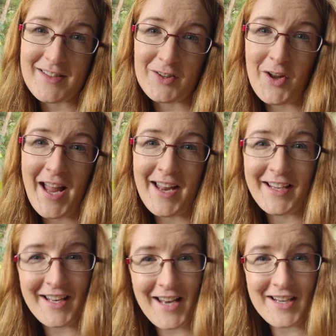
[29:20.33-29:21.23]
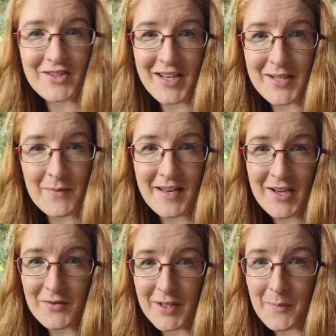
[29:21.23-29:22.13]
to learn how to connect your kids with
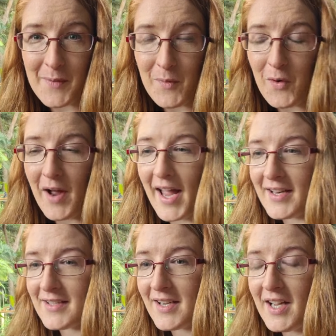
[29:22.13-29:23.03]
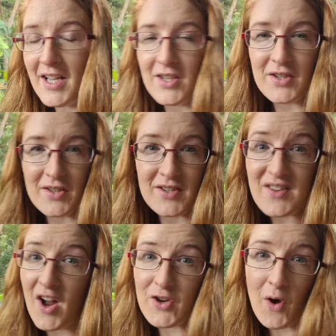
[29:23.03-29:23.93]
nature a little bit more and to
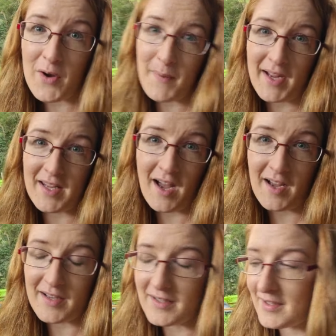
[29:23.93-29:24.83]
design your own backyard